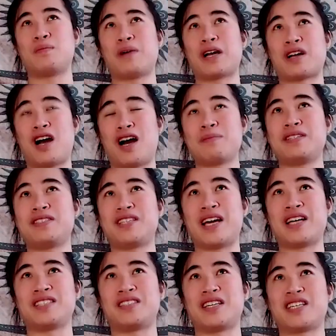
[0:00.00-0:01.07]
by common
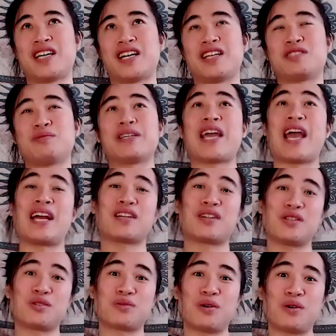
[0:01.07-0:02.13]
sense, they tell us we can't
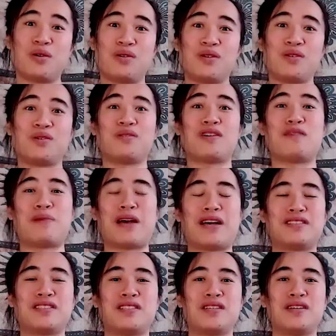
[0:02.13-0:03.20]
control who our
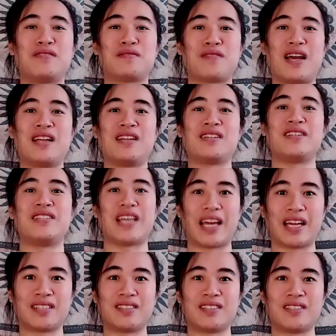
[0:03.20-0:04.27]
best friend
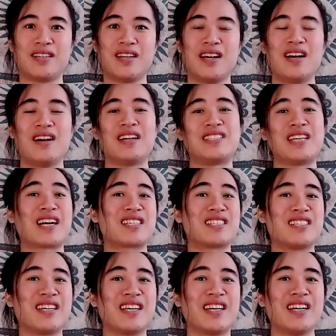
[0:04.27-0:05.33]
dates. It's
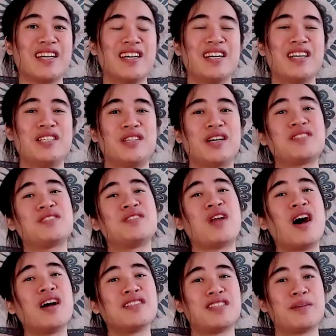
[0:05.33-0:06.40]
actually just
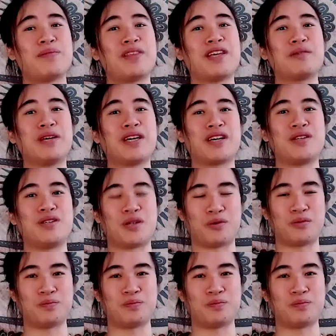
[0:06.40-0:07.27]
not something we can do.